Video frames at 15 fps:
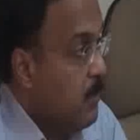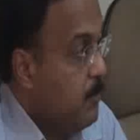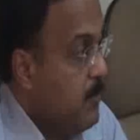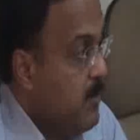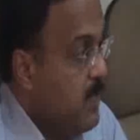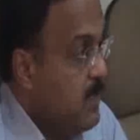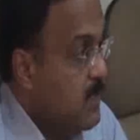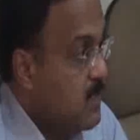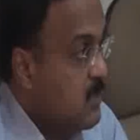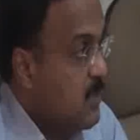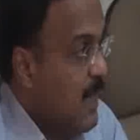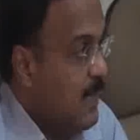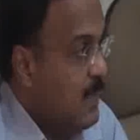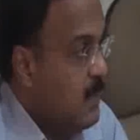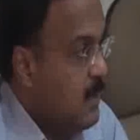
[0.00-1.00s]
Please
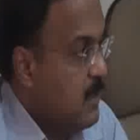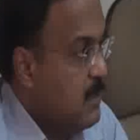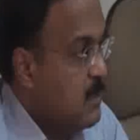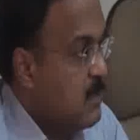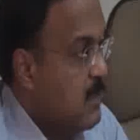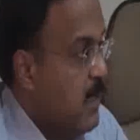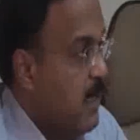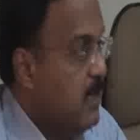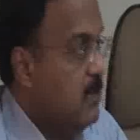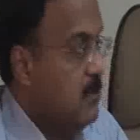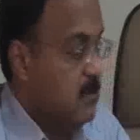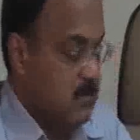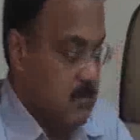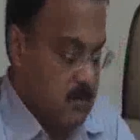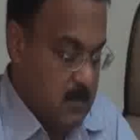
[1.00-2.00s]
try and understand.
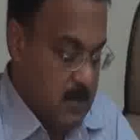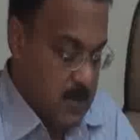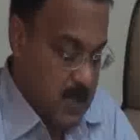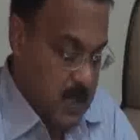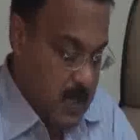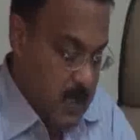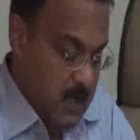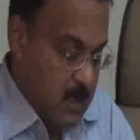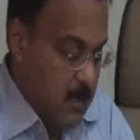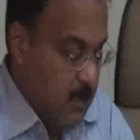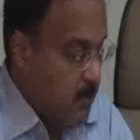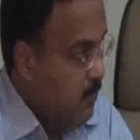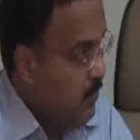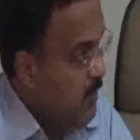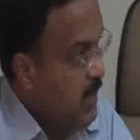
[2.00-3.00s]

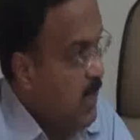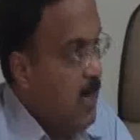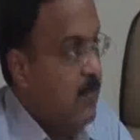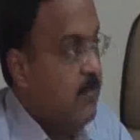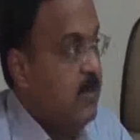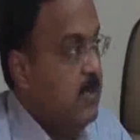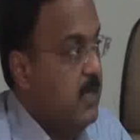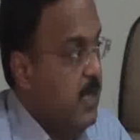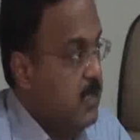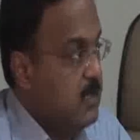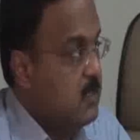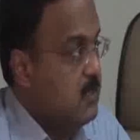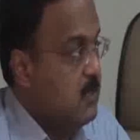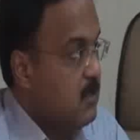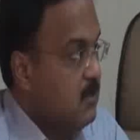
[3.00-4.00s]
We have a
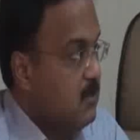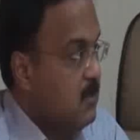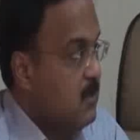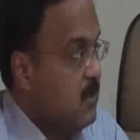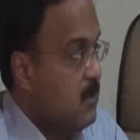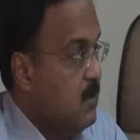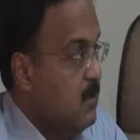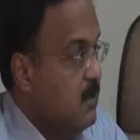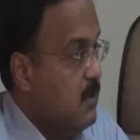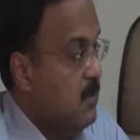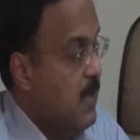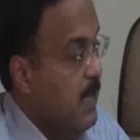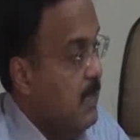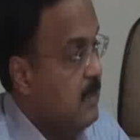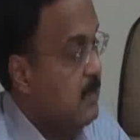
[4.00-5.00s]
text
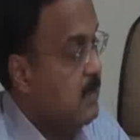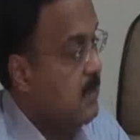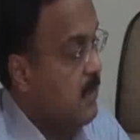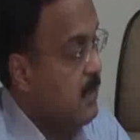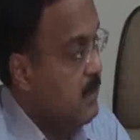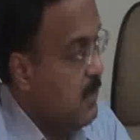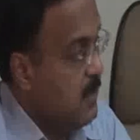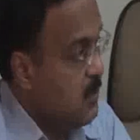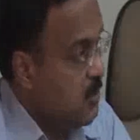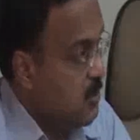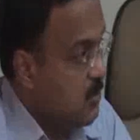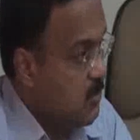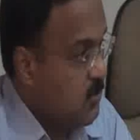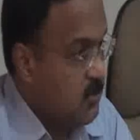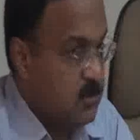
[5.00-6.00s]
that is
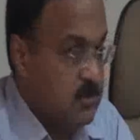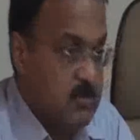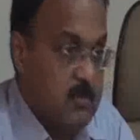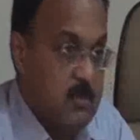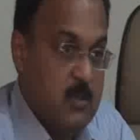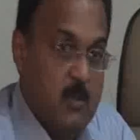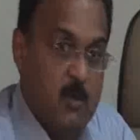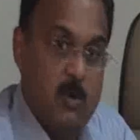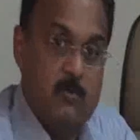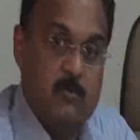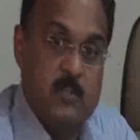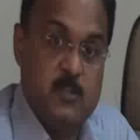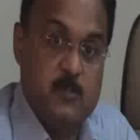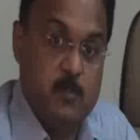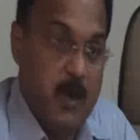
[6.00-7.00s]
contentious, on
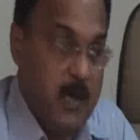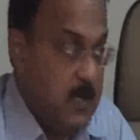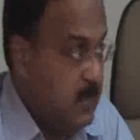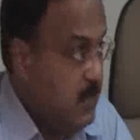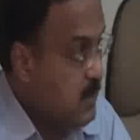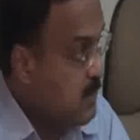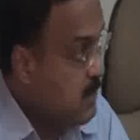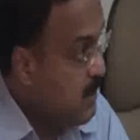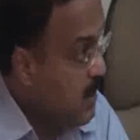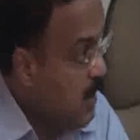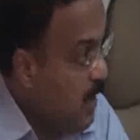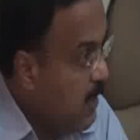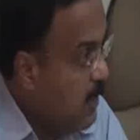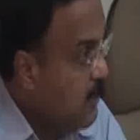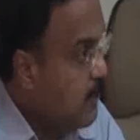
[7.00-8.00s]
which parties
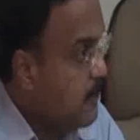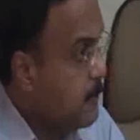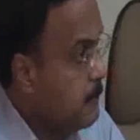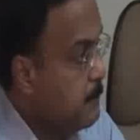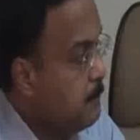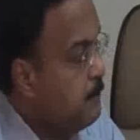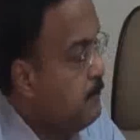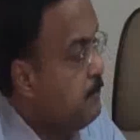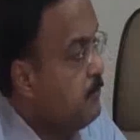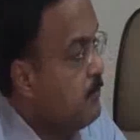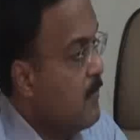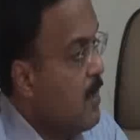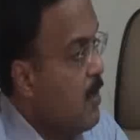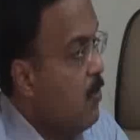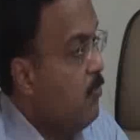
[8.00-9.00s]
rely
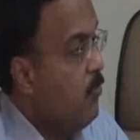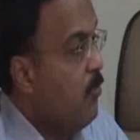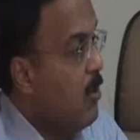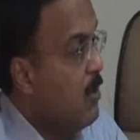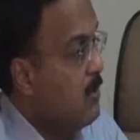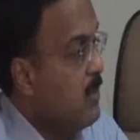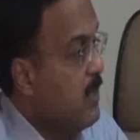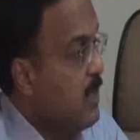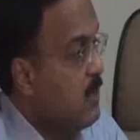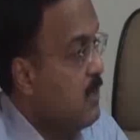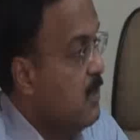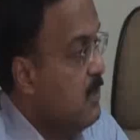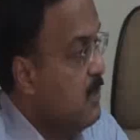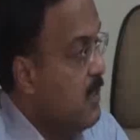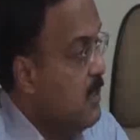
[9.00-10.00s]
for their
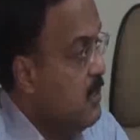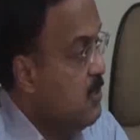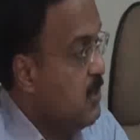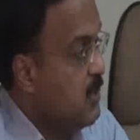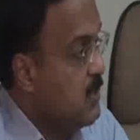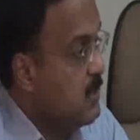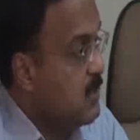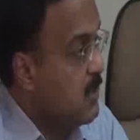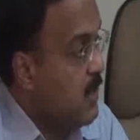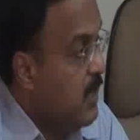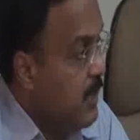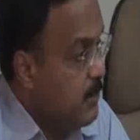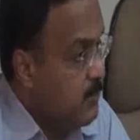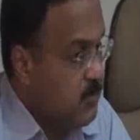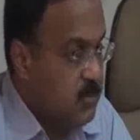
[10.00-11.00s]
contentious
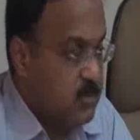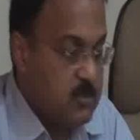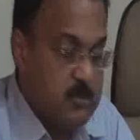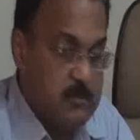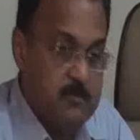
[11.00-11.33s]
claims.